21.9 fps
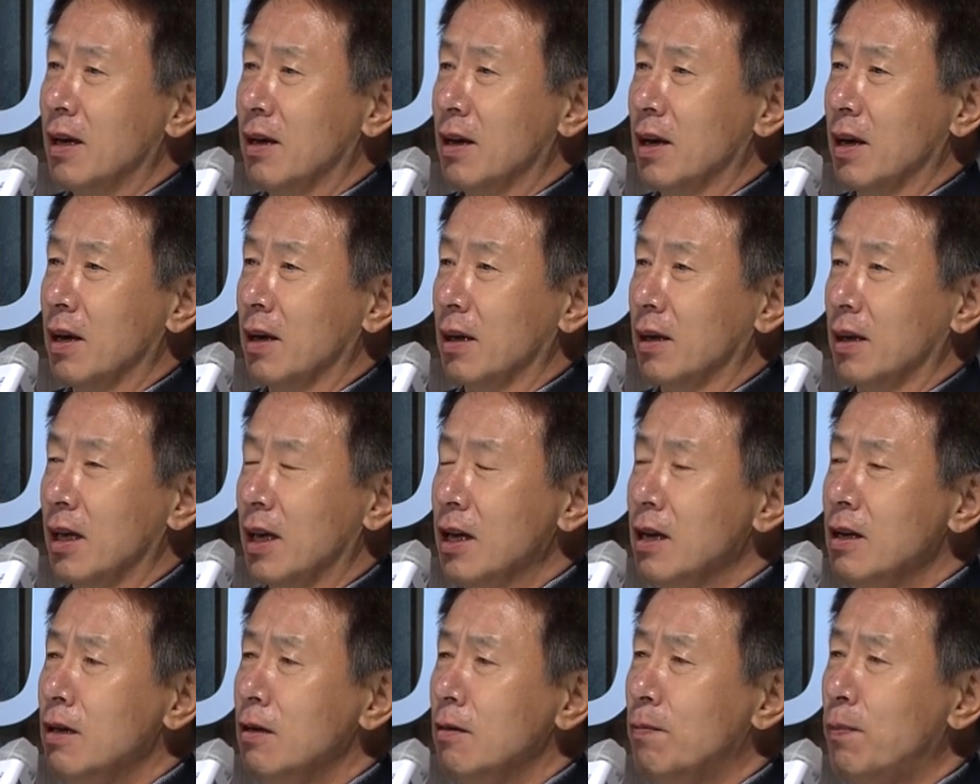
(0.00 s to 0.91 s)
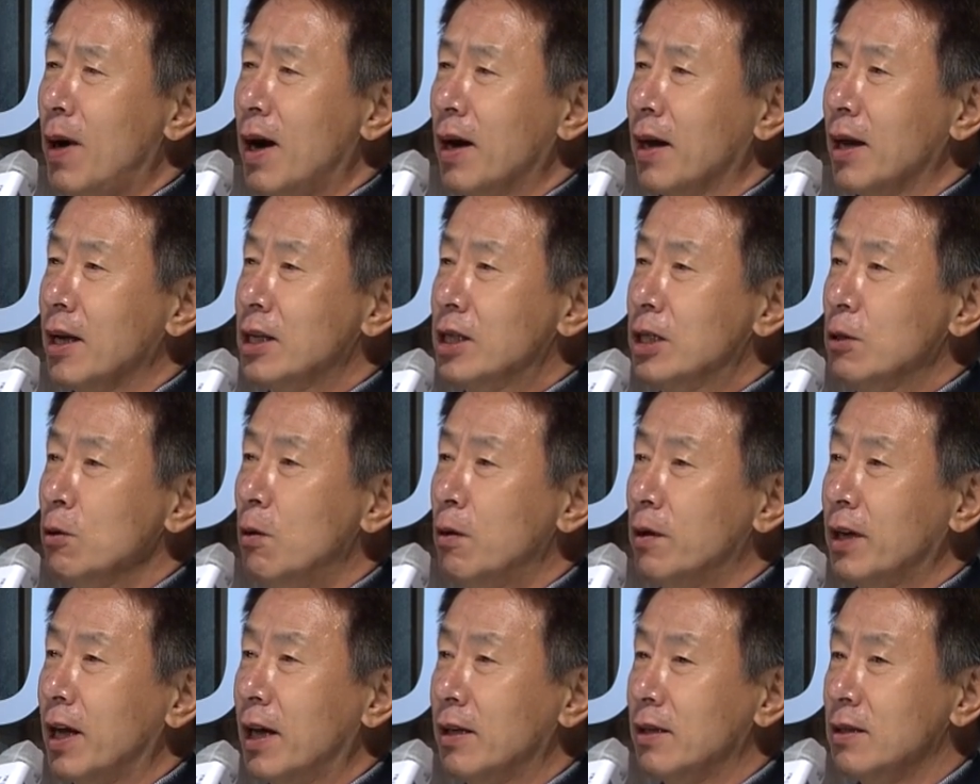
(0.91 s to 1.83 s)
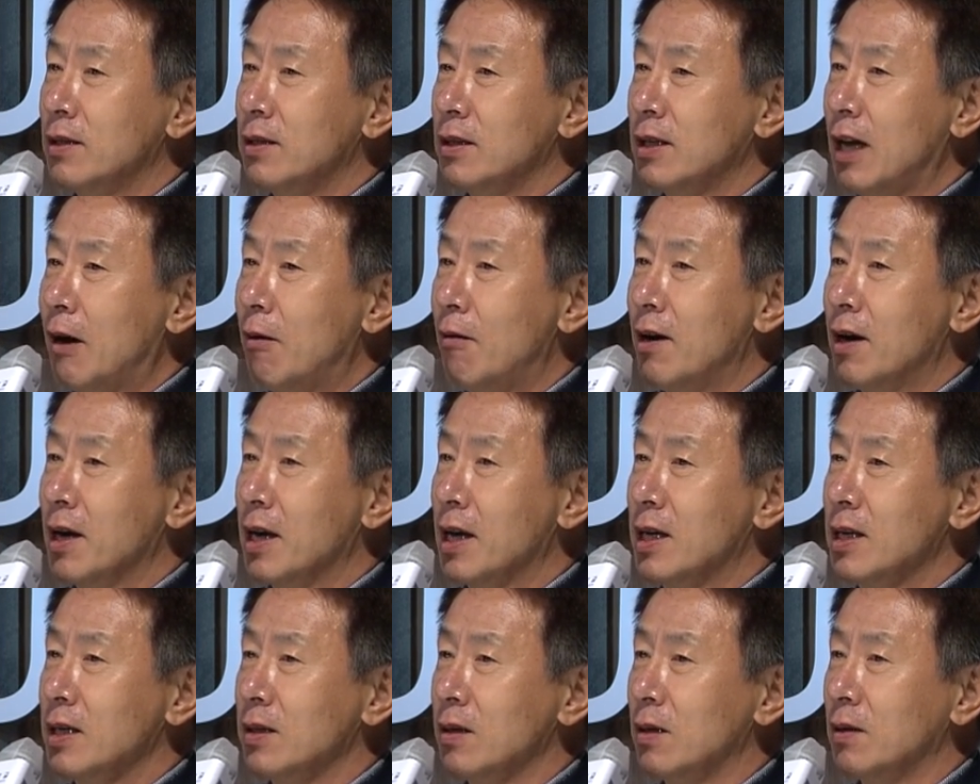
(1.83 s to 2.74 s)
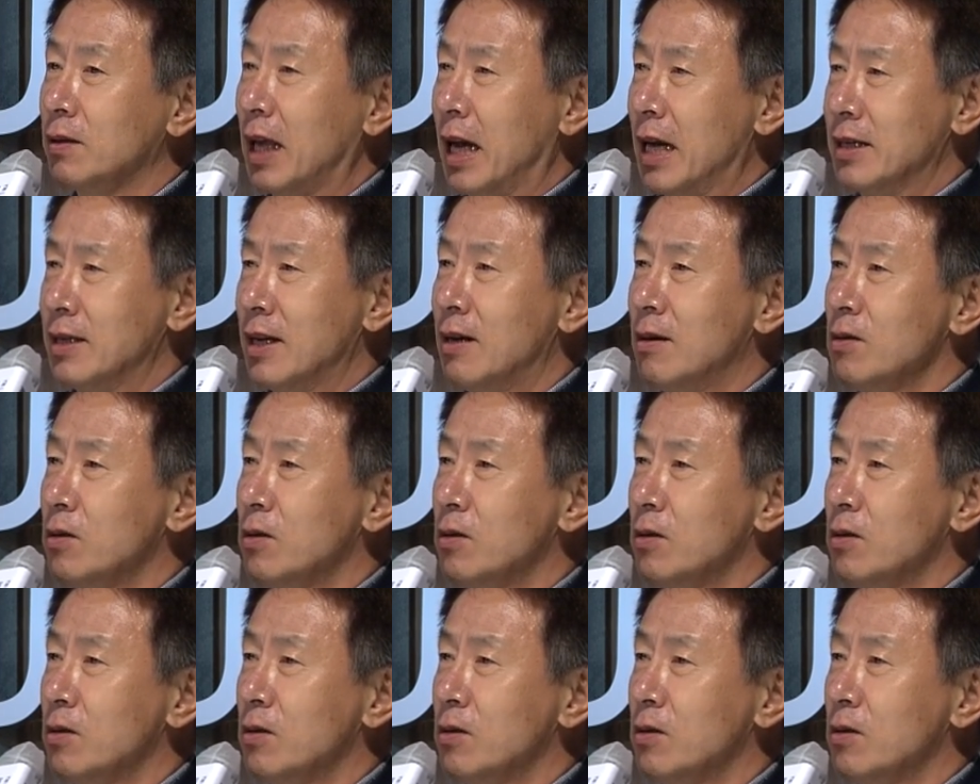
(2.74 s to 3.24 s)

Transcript: But if I may find the commonalities between them,